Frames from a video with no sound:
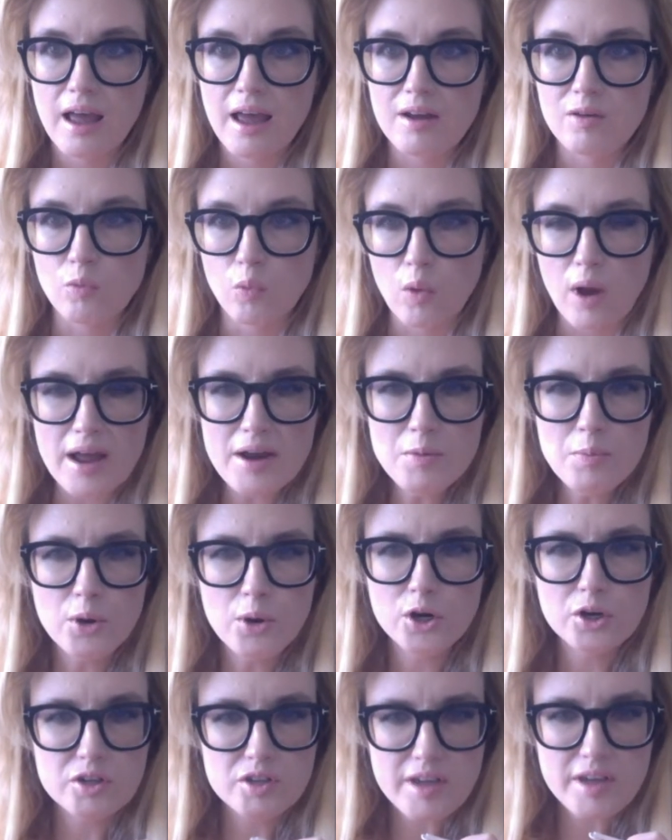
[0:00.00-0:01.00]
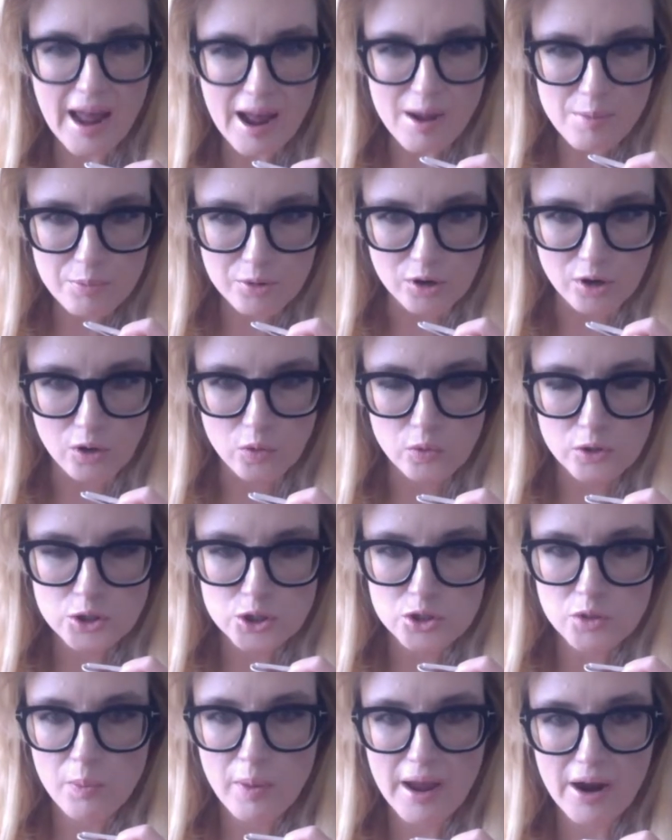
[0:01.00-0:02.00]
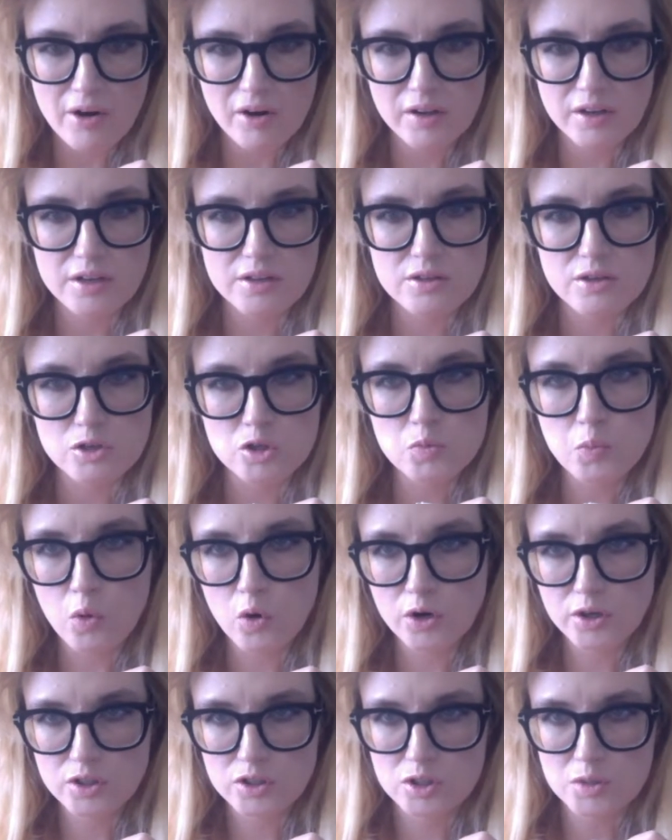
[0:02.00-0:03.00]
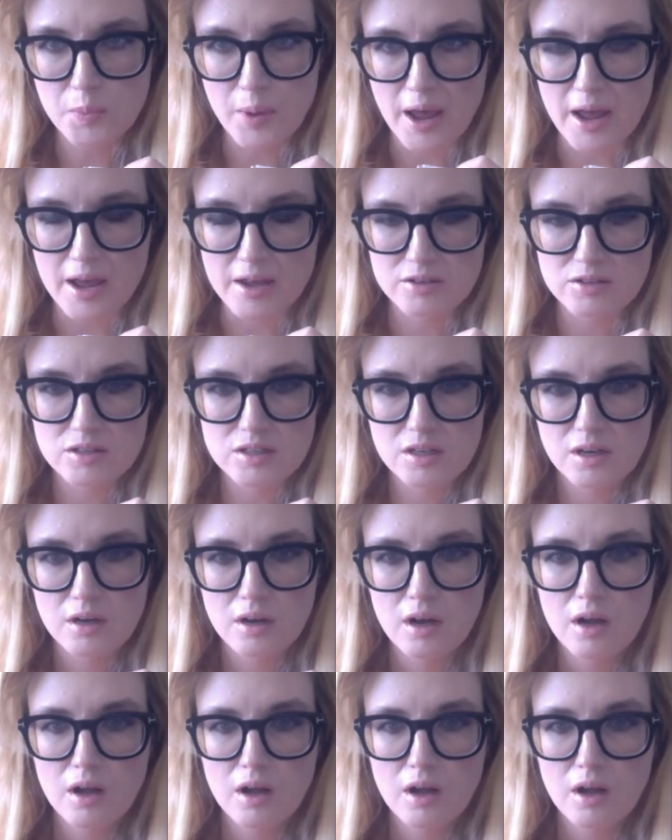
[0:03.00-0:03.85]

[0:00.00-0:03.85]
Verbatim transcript: and Redbird Capital, which is apparently in the sports space,